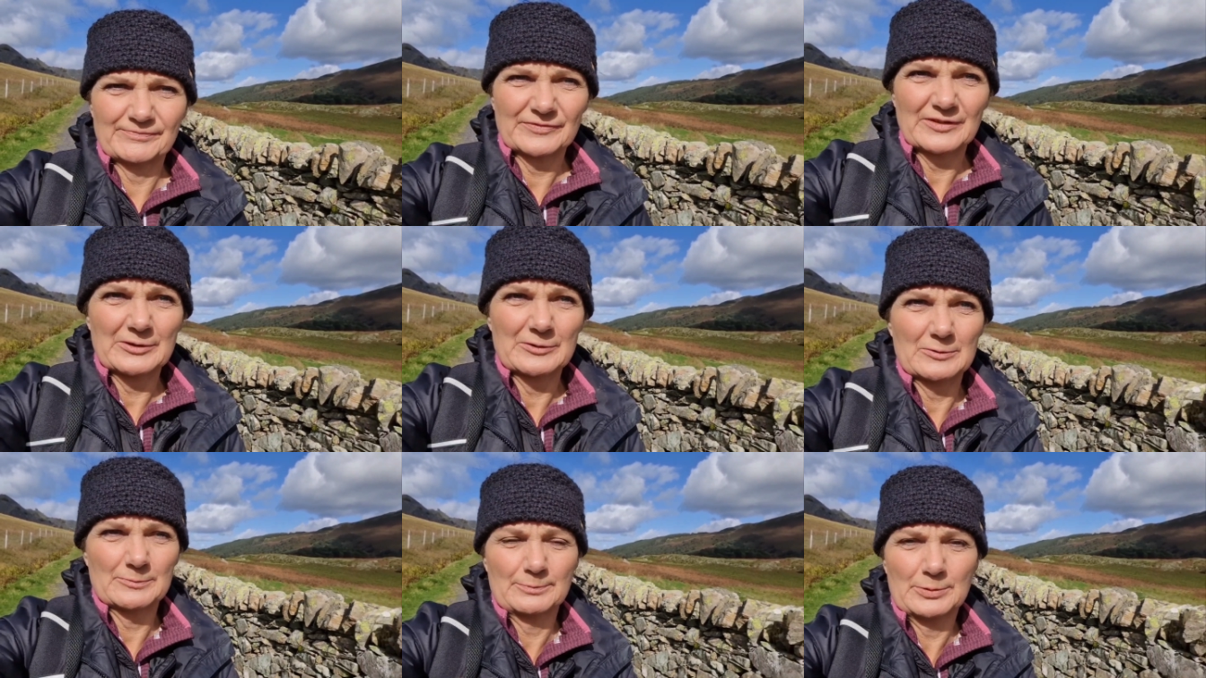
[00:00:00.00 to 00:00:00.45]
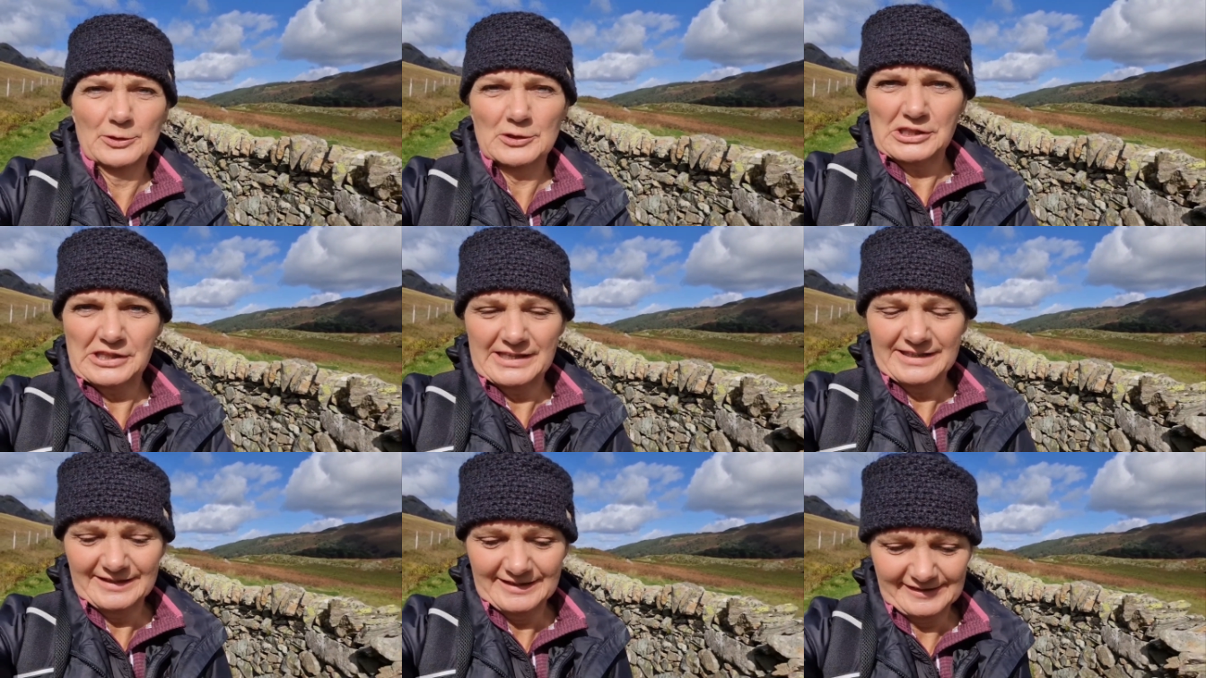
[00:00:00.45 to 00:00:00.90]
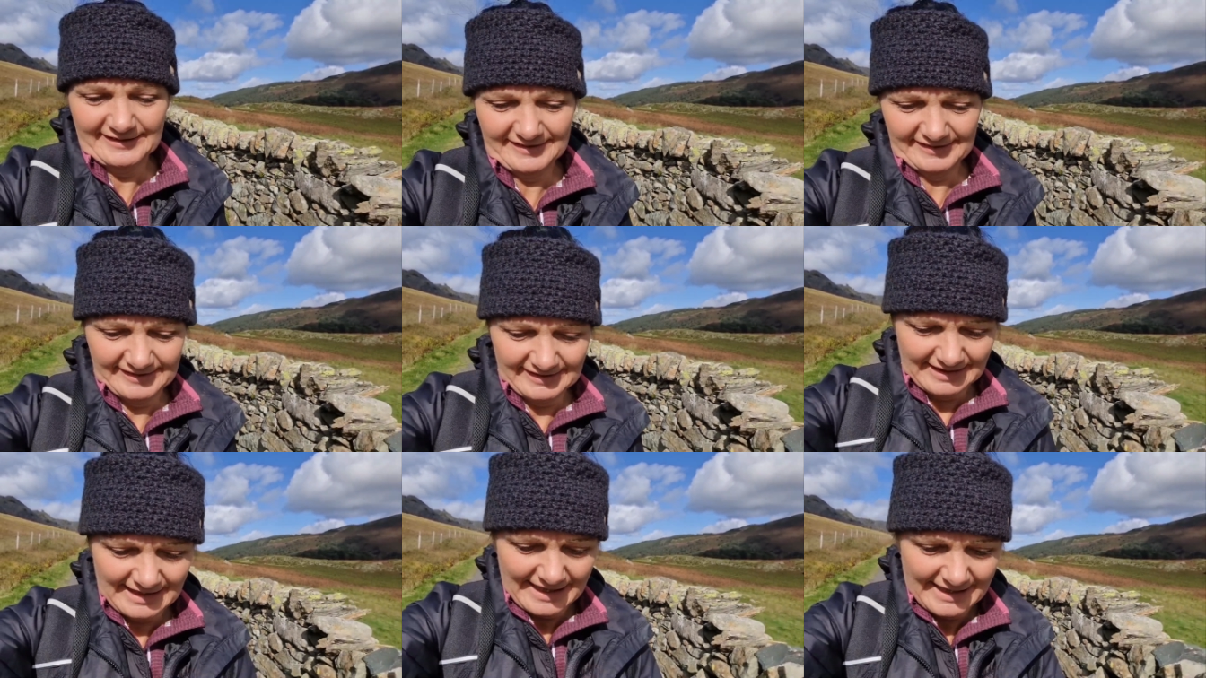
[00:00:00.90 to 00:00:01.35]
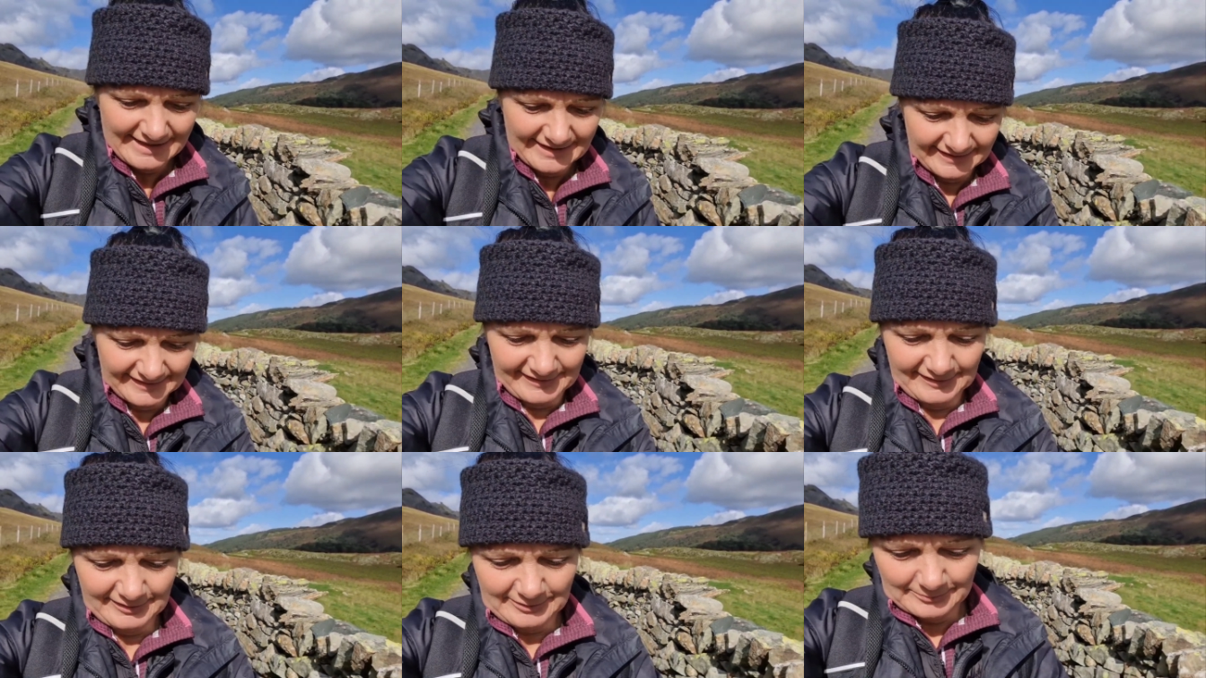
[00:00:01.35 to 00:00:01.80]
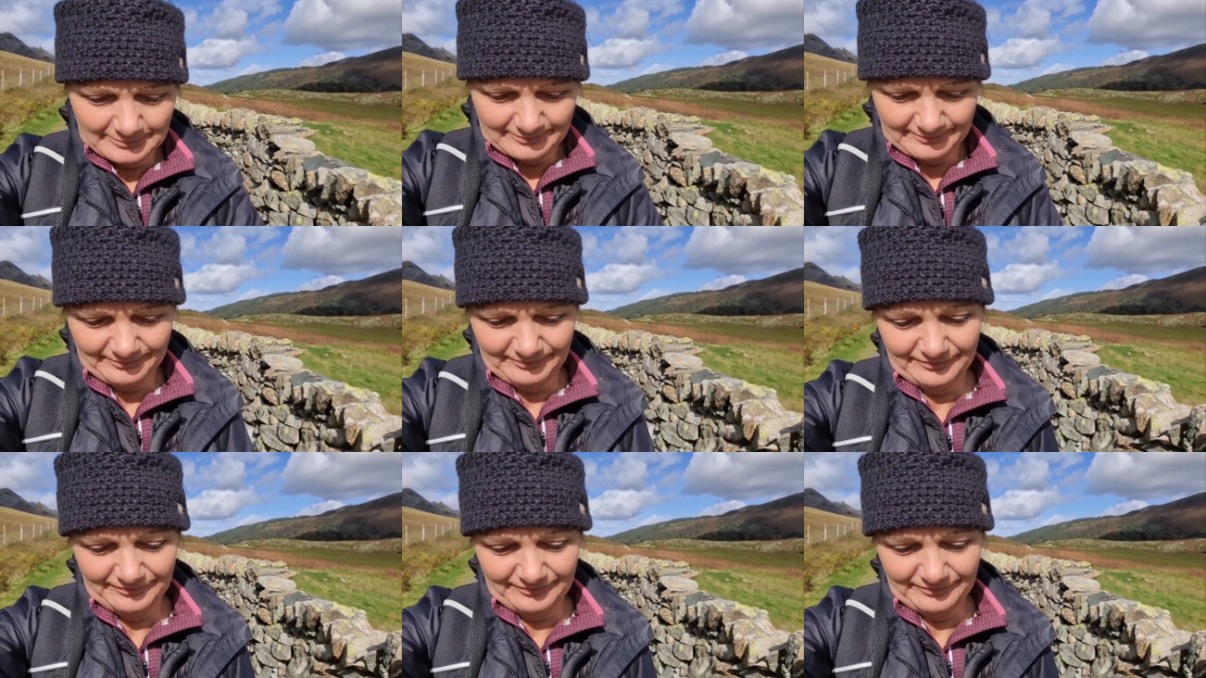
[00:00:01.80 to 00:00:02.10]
And they were pushing the slates up